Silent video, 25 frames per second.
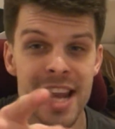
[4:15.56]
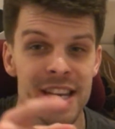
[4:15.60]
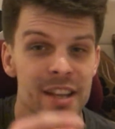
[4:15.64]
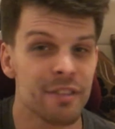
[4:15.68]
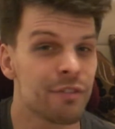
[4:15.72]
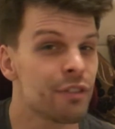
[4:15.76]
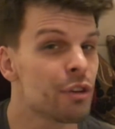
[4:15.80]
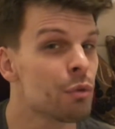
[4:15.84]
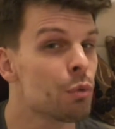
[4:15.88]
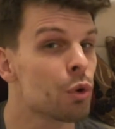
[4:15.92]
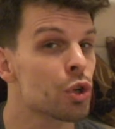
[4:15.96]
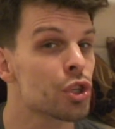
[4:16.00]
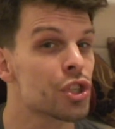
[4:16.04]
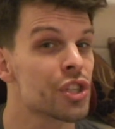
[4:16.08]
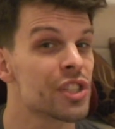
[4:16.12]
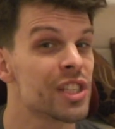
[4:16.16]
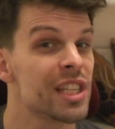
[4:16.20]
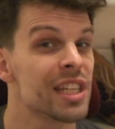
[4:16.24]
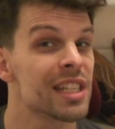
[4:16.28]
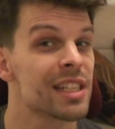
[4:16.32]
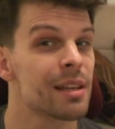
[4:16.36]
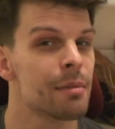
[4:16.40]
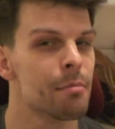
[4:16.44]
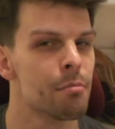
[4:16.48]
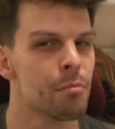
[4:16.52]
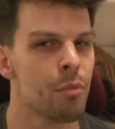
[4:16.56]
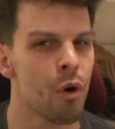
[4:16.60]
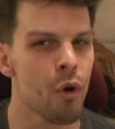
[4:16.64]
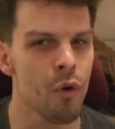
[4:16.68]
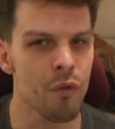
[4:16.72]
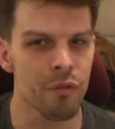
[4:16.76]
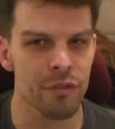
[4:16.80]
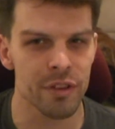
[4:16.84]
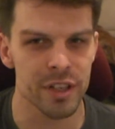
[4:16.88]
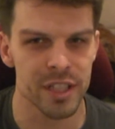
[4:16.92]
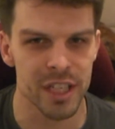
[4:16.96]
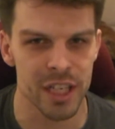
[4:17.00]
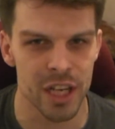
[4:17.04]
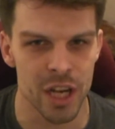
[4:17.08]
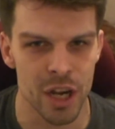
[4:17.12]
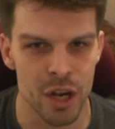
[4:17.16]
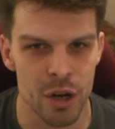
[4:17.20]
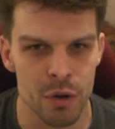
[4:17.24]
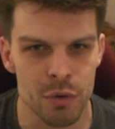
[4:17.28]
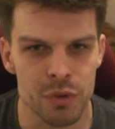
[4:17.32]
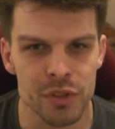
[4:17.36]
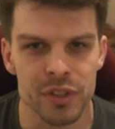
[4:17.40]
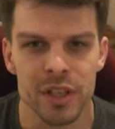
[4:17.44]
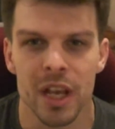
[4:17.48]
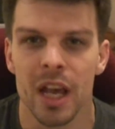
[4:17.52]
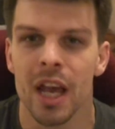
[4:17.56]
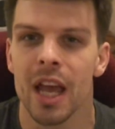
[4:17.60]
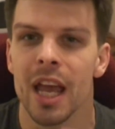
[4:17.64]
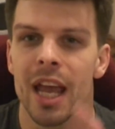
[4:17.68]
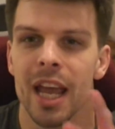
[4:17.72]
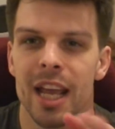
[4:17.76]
And if you want to see some more videos,